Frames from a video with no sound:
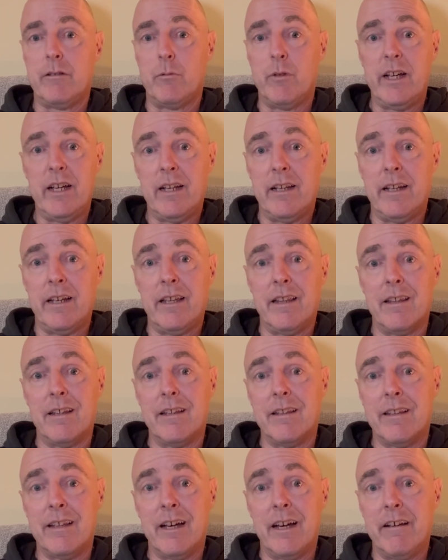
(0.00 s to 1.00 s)
really,
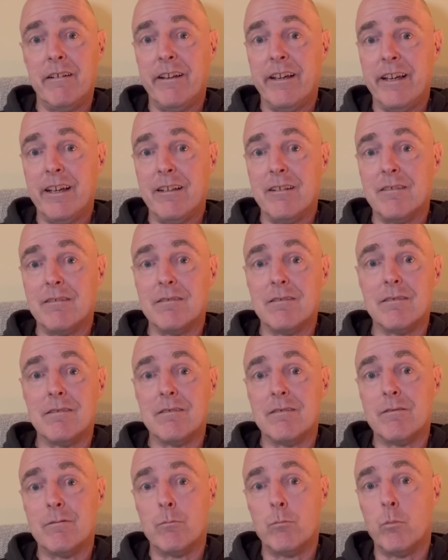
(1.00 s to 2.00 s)
that the only
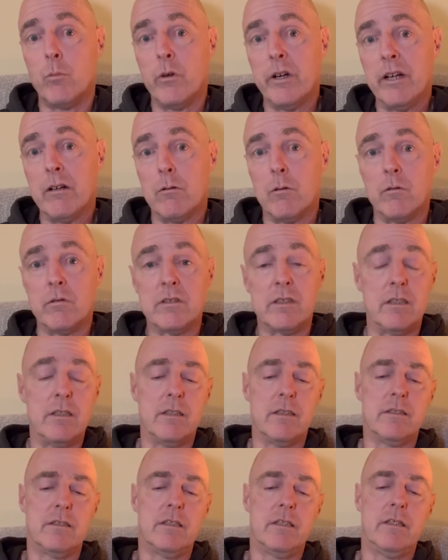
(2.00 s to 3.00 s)
real
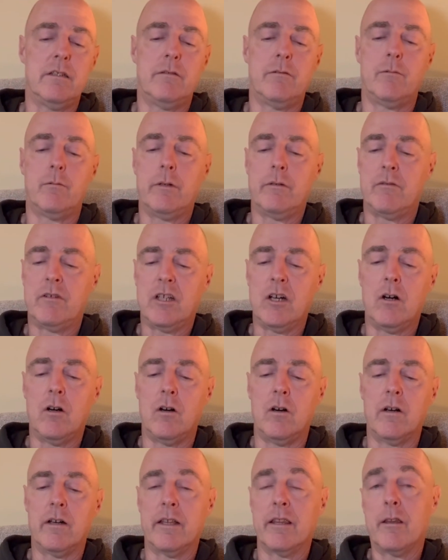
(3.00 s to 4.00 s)
alternative we've
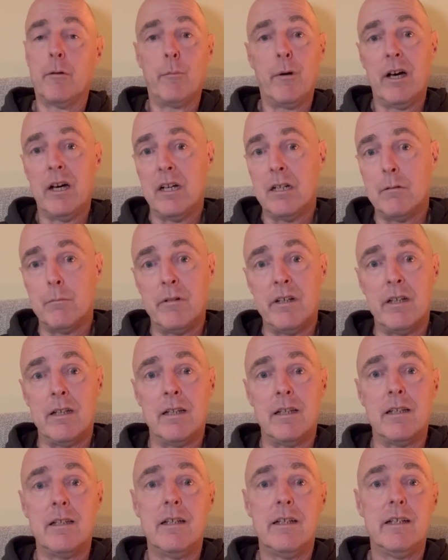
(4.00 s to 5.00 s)
got at the
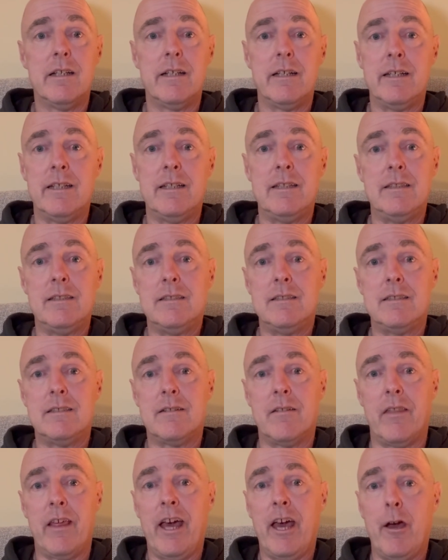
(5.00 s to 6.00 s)
moment is
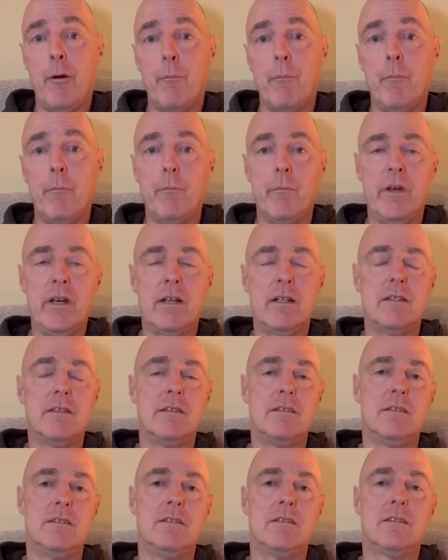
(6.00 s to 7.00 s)
them,
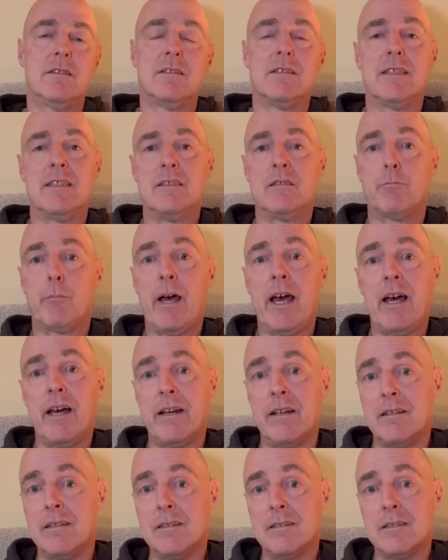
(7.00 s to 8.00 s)
because as bad
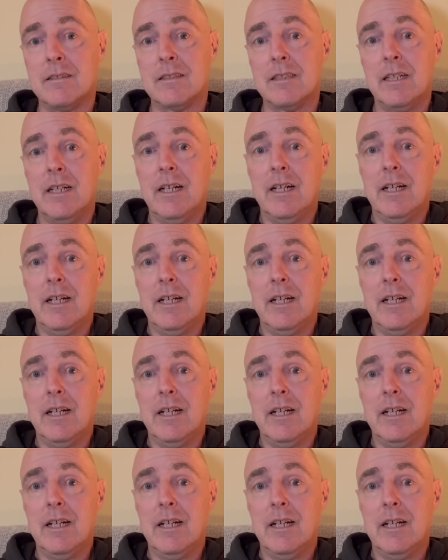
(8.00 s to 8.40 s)
as